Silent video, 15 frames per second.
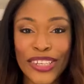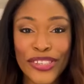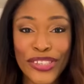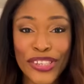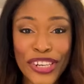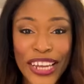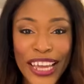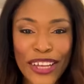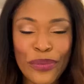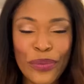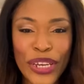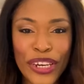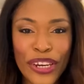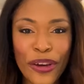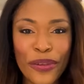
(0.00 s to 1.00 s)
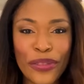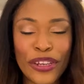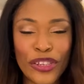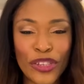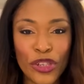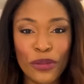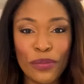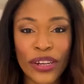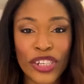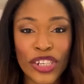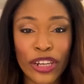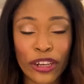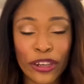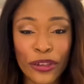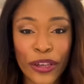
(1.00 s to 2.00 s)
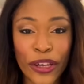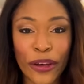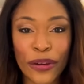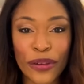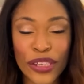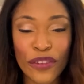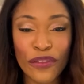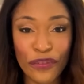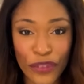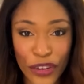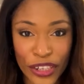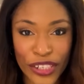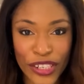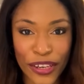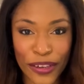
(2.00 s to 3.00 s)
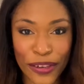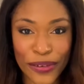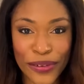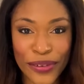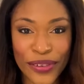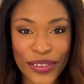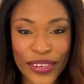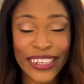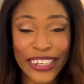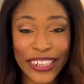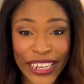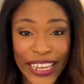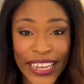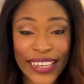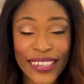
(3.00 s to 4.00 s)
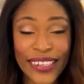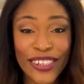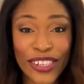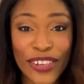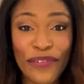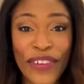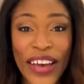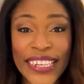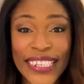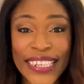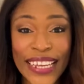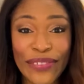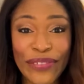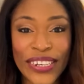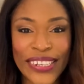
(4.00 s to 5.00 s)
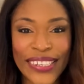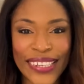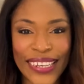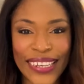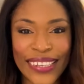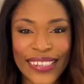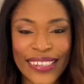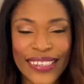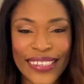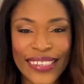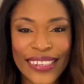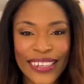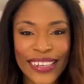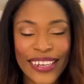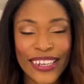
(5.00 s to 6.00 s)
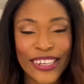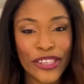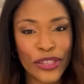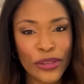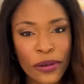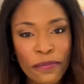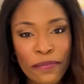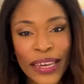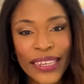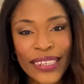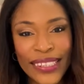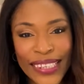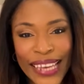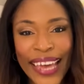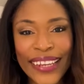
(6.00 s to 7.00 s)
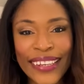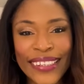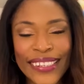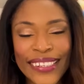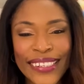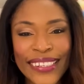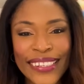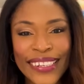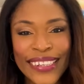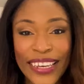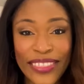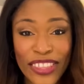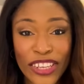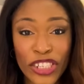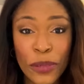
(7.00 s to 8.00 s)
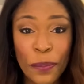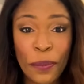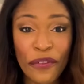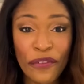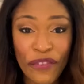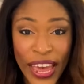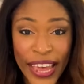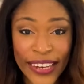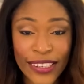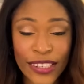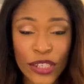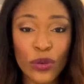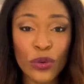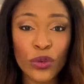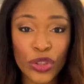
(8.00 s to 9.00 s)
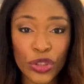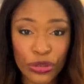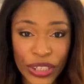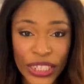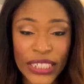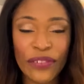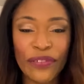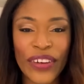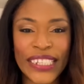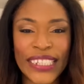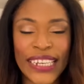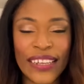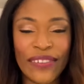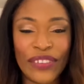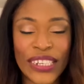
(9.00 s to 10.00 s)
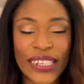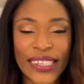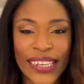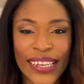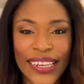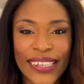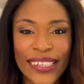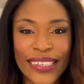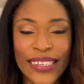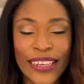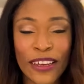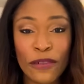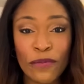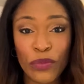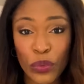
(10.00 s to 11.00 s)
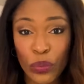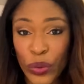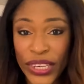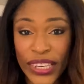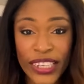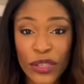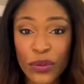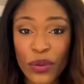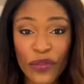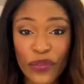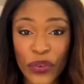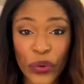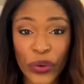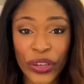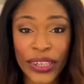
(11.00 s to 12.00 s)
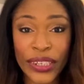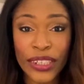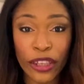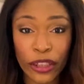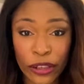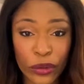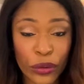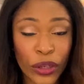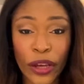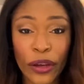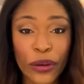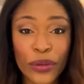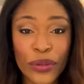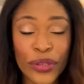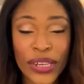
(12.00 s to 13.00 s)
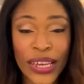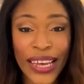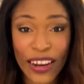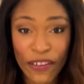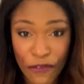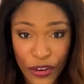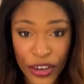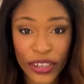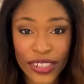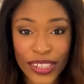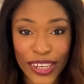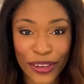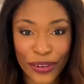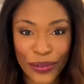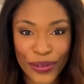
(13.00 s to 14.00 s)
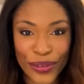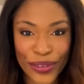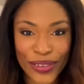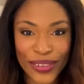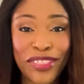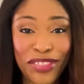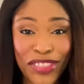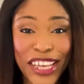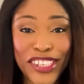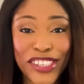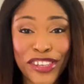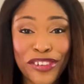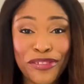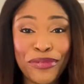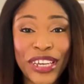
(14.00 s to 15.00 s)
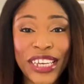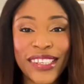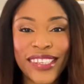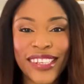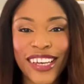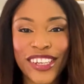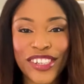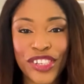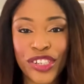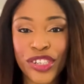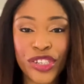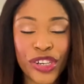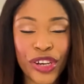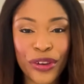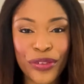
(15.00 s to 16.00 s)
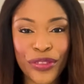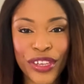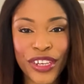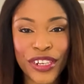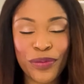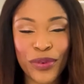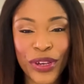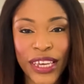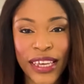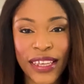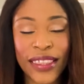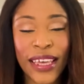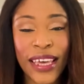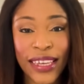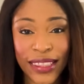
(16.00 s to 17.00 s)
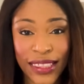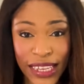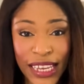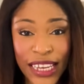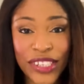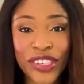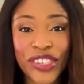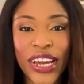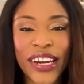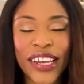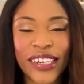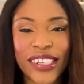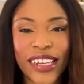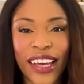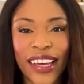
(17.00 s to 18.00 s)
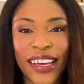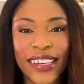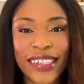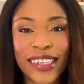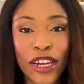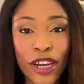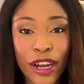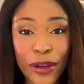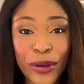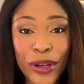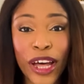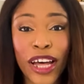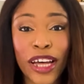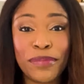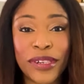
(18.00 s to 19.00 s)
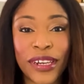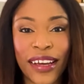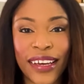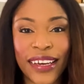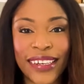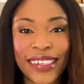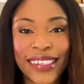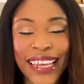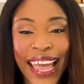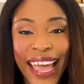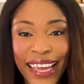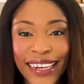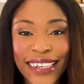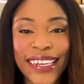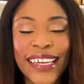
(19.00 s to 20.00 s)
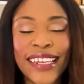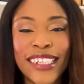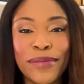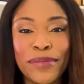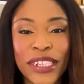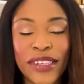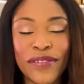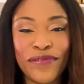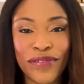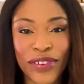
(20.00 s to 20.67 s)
So now we know that too much glucose and fructose lead to fatty liver disease. So it makes sense that to prevent or treat fatty liver disease, we need to avoid glucose and fructose. There's good research to show that with the ketogenic diet, low carb diet, and intermittent